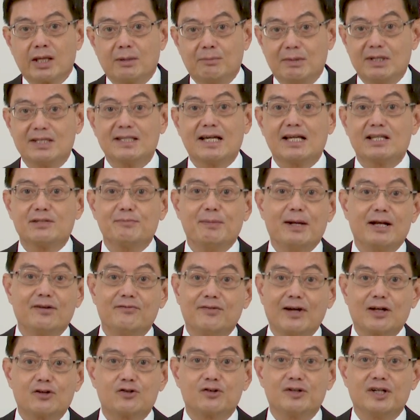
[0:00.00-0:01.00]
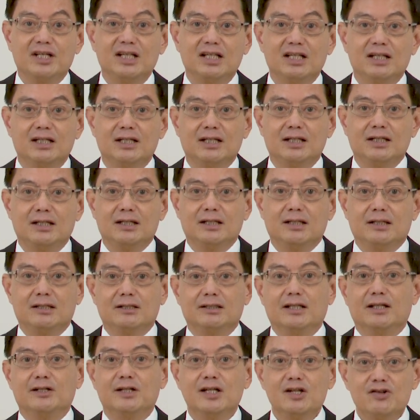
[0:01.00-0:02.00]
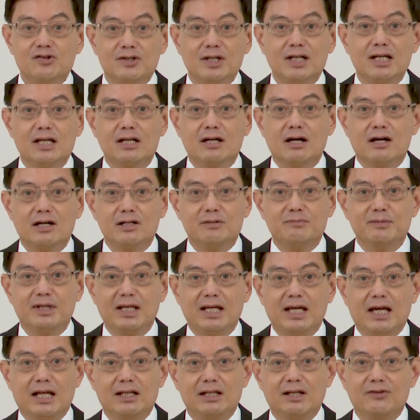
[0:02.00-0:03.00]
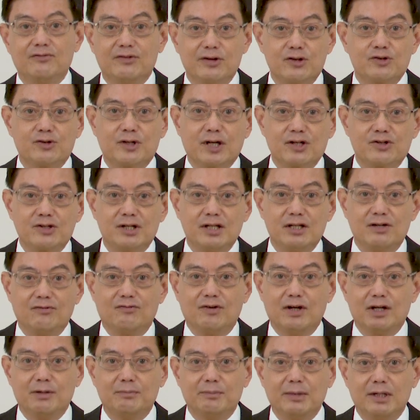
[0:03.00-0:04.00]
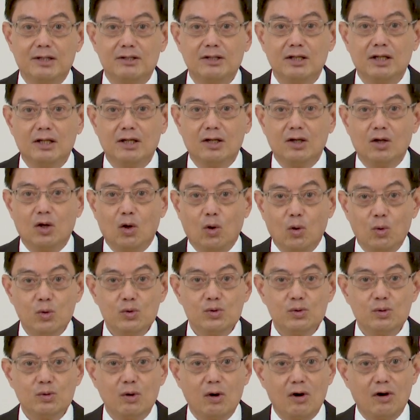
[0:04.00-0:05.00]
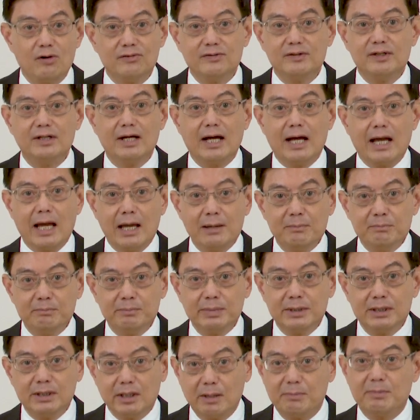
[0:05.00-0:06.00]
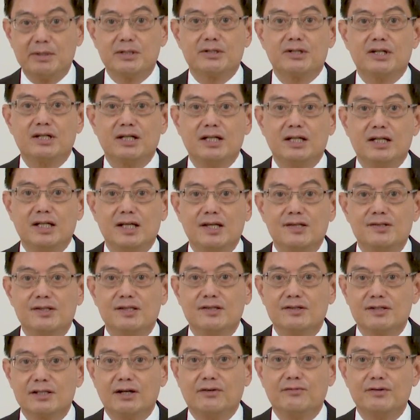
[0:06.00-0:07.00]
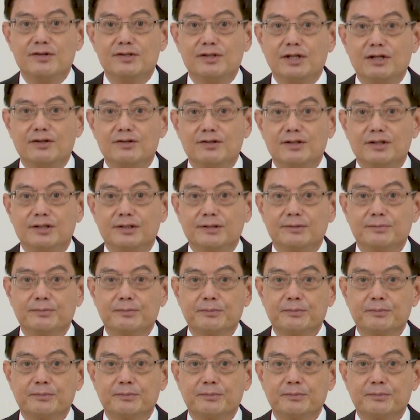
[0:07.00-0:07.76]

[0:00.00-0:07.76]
Besides manufacturing, the digital economy and infrastructure development also offer ample opportunities in Southeast Asia.